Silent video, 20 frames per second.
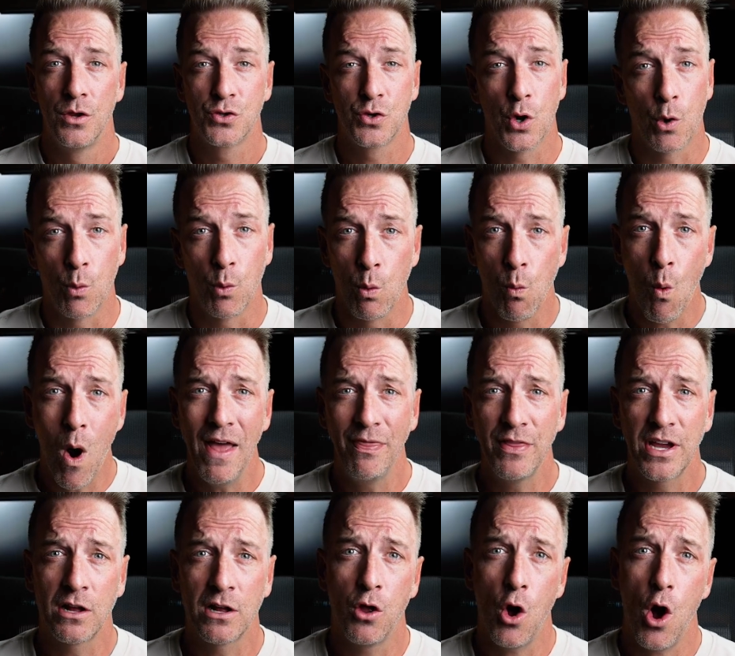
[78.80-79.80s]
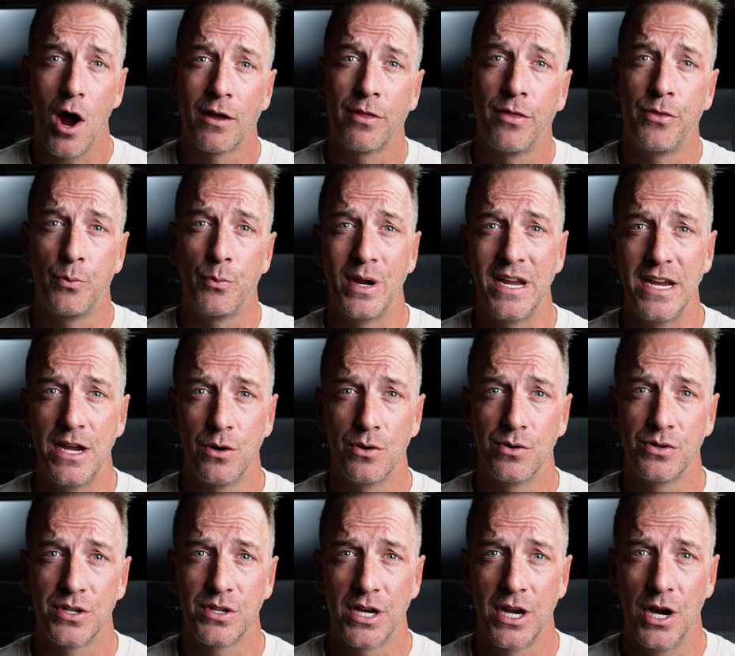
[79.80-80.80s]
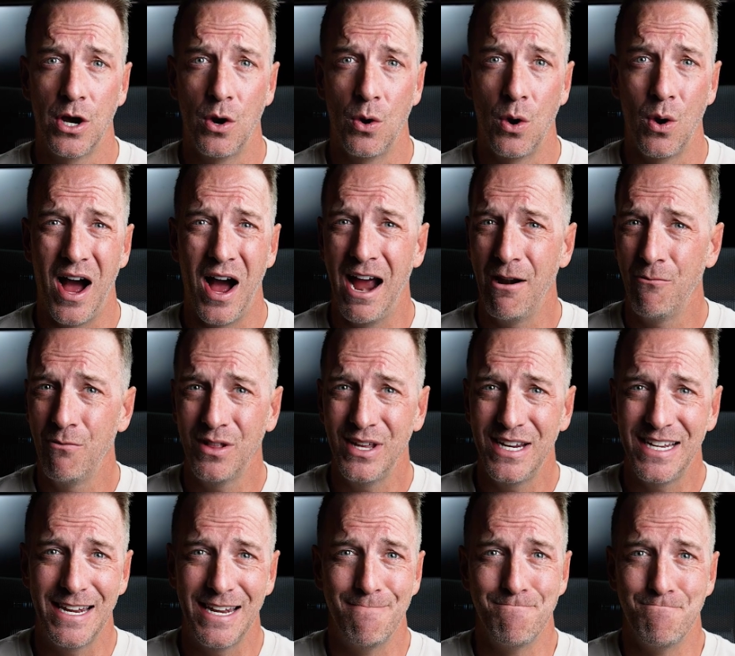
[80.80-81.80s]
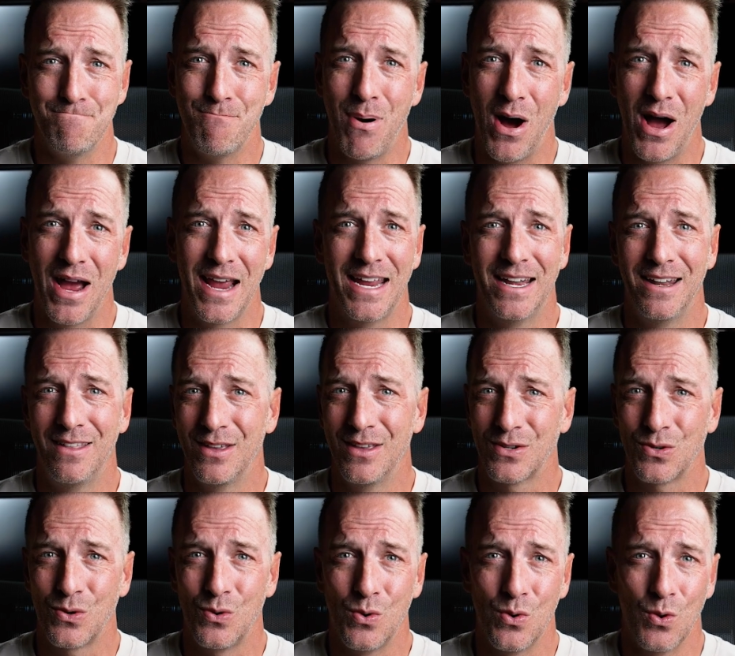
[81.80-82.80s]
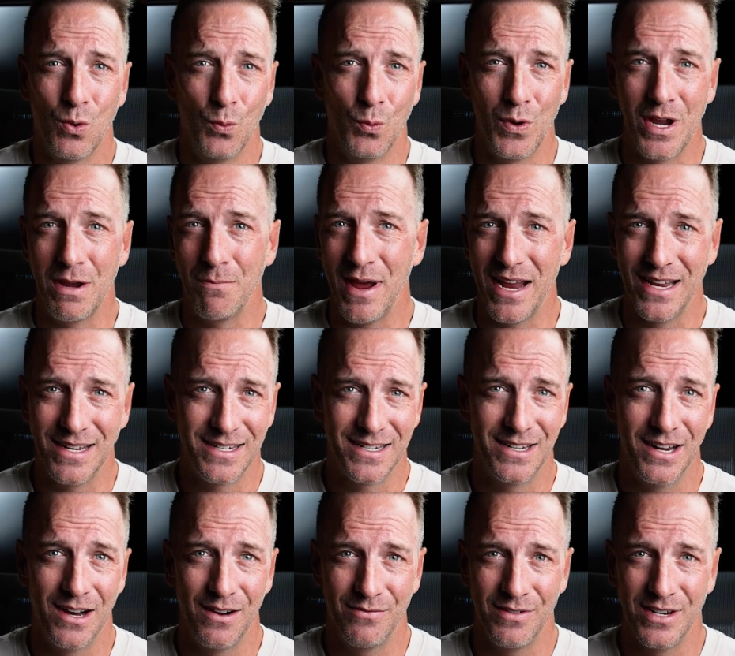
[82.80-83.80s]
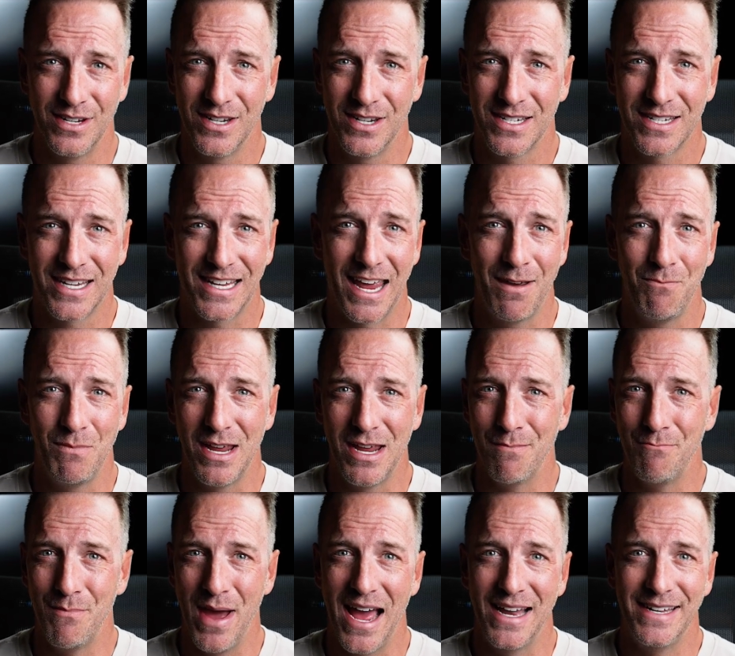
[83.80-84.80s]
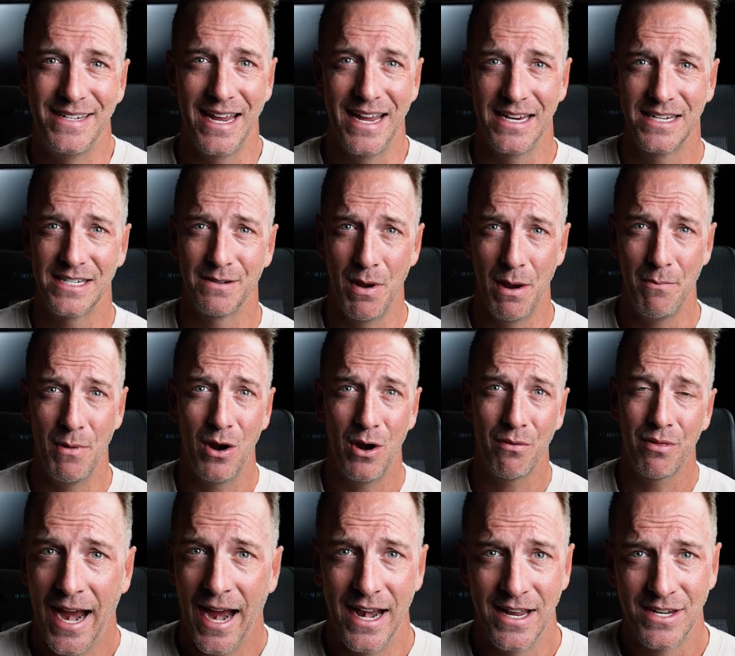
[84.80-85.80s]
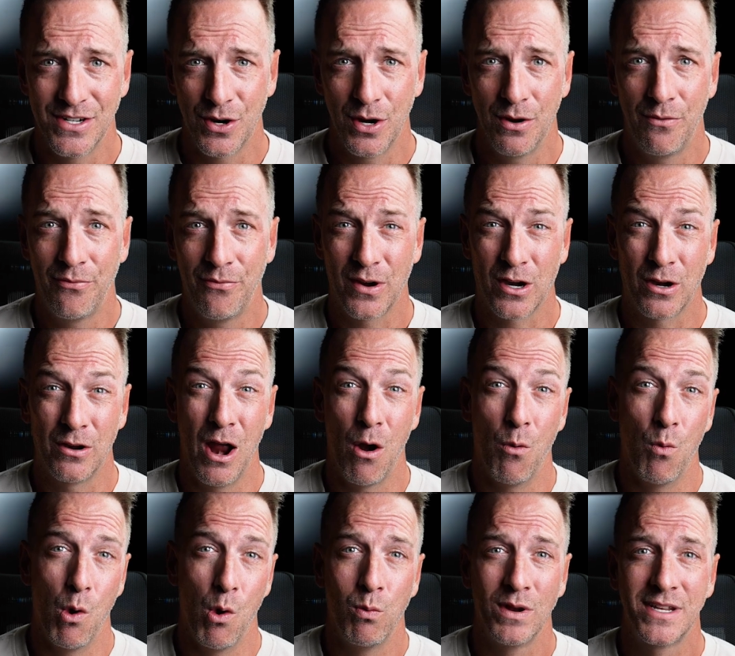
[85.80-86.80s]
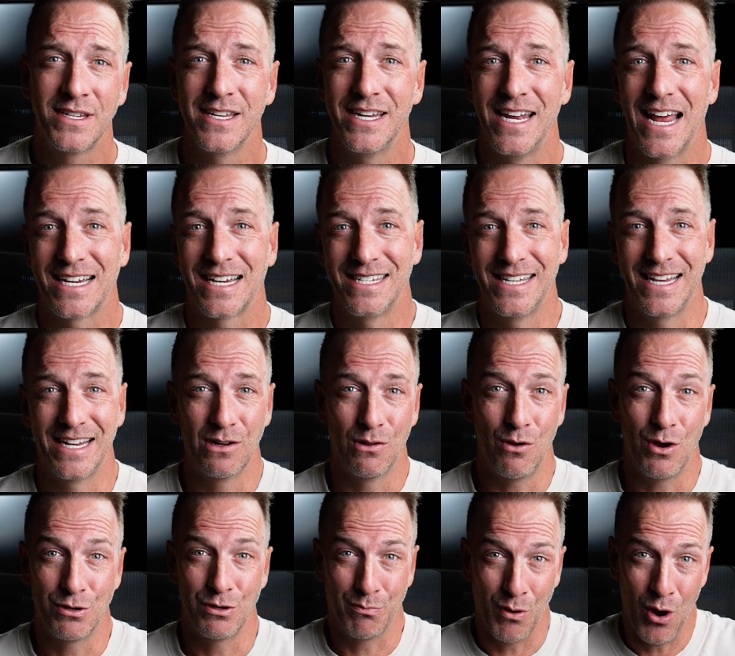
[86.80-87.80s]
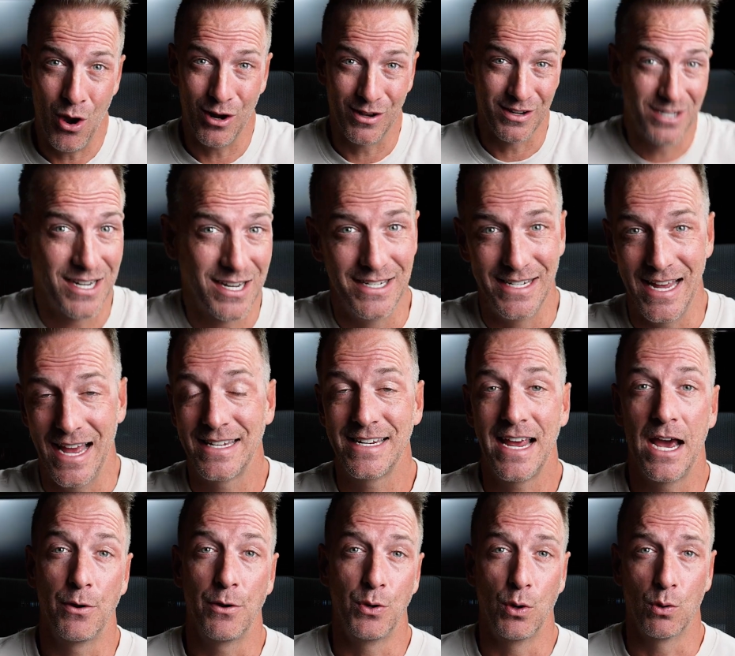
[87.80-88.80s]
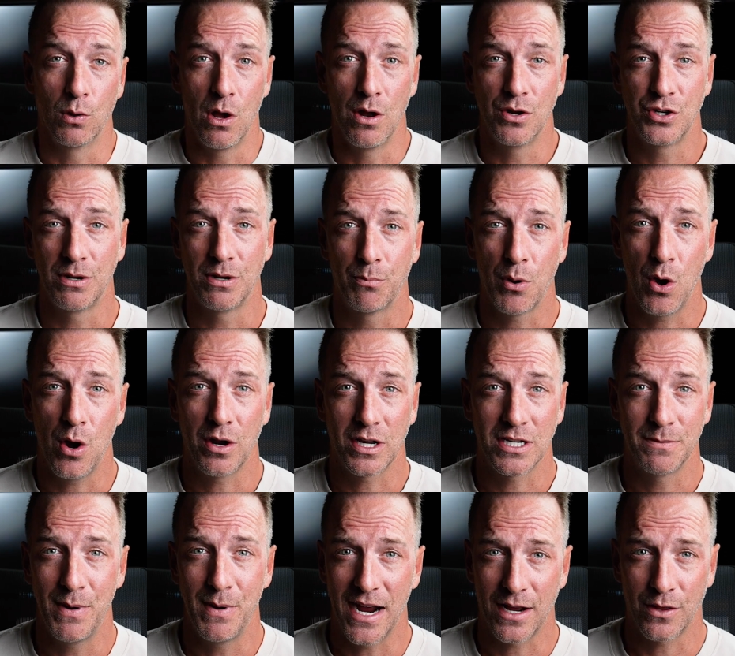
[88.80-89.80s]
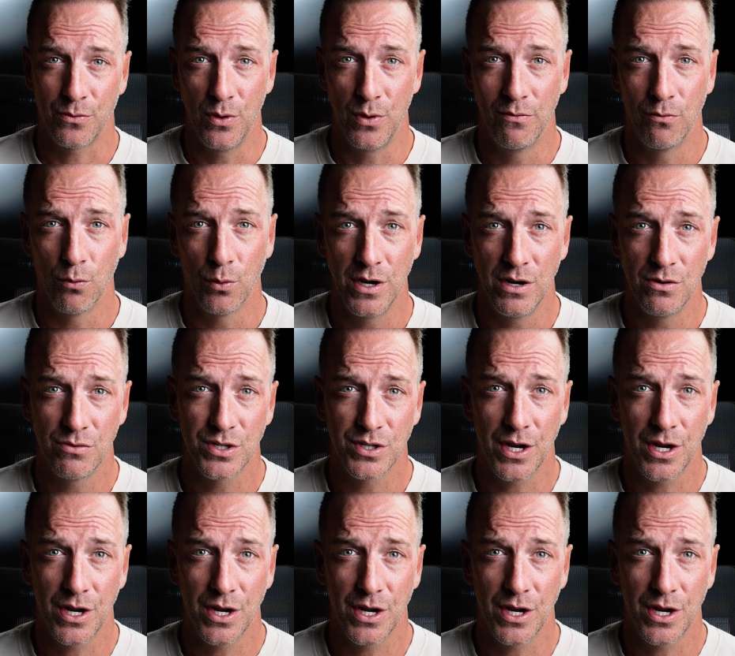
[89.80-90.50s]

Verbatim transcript: So to rewind the clock three years ago, I really didn't buy into this whole rebate stuff. It just gave me a bad taste in my mouth. And I started figuring out, well, what's the next thing to launch products? Because that's how you were launching products back three, four years